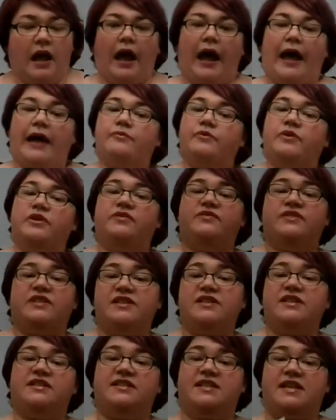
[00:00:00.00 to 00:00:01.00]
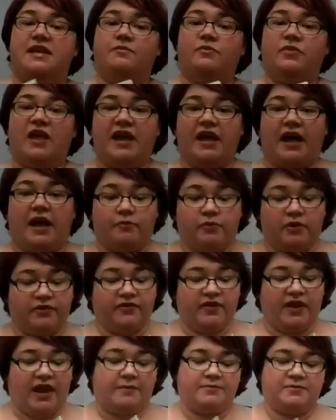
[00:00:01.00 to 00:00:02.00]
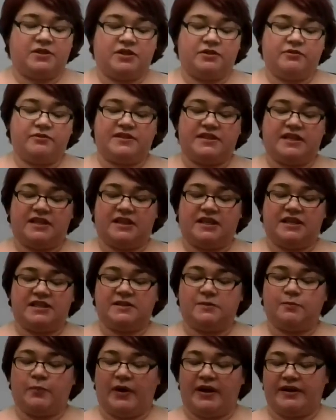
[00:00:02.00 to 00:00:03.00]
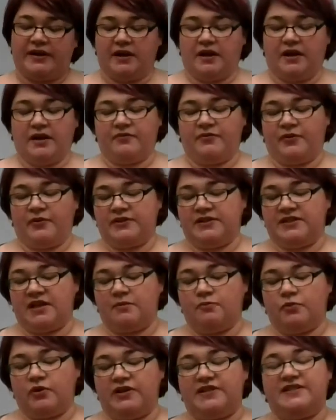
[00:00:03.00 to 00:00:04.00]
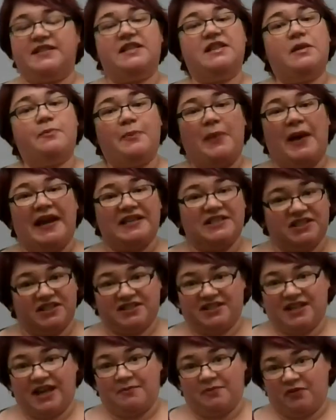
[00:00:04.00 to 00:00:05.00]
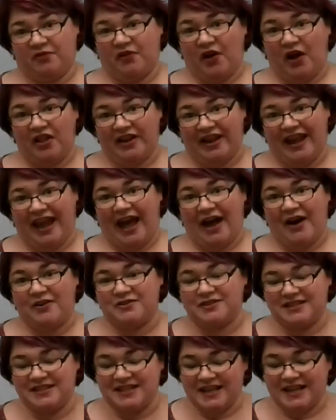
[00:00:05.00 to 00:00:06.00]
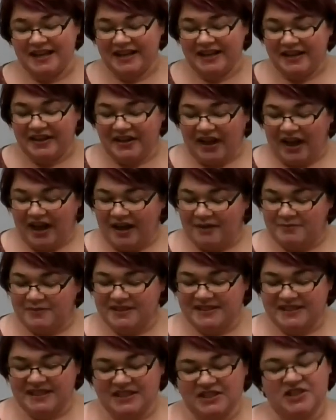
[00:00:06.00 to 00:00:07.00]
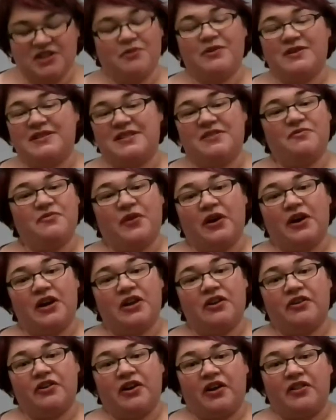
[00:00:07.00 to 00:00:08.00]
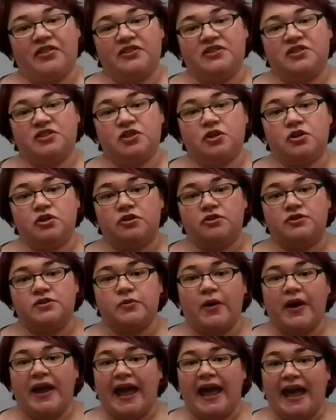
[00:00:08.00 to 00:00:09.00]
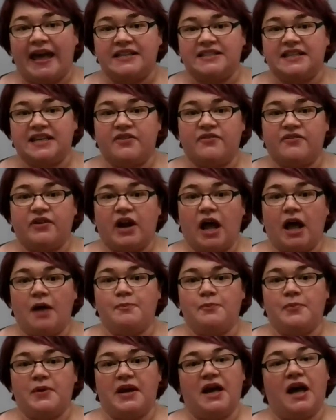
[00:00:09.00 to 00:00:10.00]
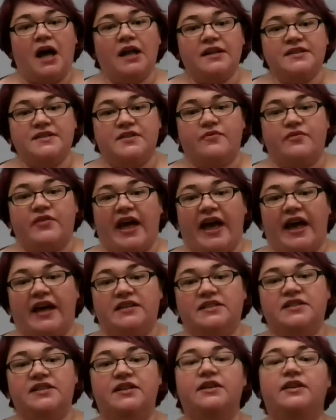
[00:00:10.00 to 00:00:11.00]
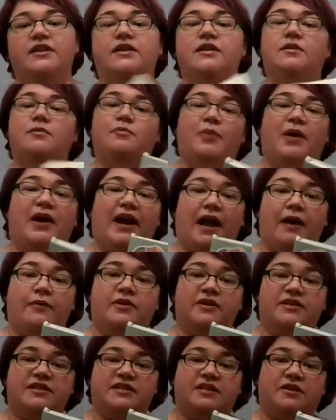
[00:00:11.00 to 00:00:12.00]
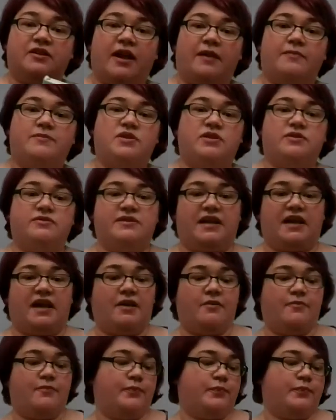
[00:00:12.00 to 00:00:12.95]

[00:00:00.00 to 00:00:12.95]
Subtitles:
I would have done the same thing. I would have kept using this, but for some reason, the pages kept falling out. The stitching wasn't very good on this journal, so I had to give it up because of that. But I would have still kept using it.